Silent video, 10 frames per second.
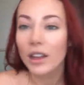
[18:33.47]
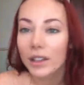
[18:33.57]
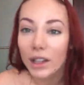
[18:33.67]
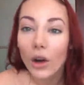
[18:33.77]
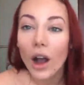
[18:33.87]

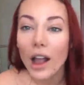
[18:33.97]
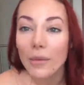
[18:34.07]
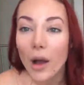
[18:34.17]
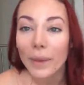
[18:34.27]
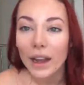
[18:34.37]
So
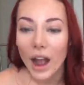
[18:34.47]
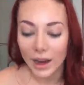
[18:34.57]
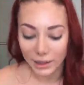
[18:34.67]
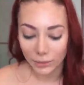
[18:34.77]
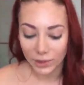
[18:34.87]
I'm on my
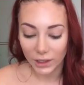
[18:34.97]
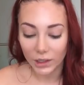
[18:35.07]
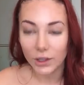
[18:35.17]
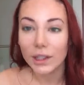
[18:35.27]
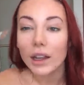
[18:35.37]
eyes, I'm just
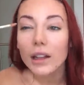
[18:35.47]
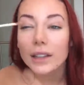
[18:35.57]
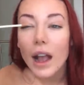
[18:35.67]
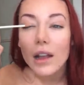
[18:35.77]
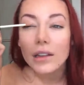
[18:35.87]
gonna use like a
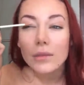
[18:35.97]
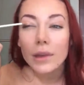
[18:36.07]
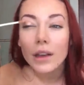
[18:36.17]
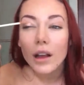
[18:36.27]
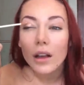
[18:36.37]
tiny
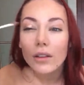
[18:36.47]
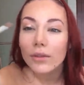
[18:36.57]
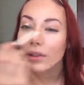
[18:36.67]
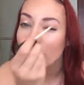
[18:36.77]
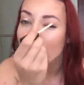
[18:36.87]
bit of
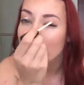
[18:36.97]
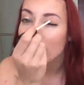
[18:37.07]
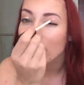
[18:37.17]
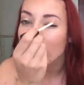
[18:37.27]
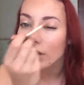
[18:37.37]

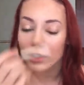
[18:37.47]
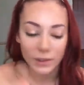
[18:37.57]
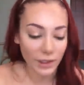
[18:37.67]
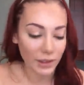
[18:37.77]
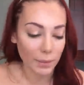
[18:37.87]
concealer
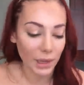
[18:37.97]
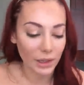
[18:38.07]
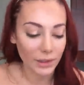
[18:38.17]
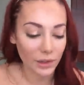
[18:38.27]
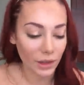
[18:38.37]
just as a
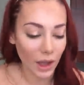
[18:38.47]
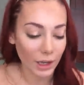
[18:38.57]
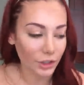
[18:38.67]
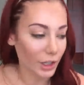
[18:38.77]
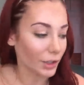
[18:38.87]
base so that
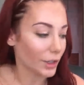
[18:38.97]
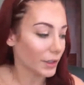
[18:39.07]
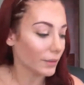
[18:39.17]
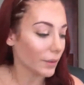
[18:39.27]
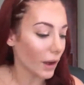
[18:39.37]
eyeshadow
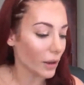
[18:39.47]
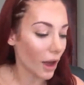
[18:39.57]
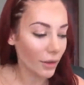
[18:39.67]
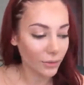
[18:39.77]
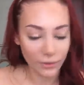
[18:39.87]
doesn't fall
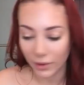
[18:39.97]
off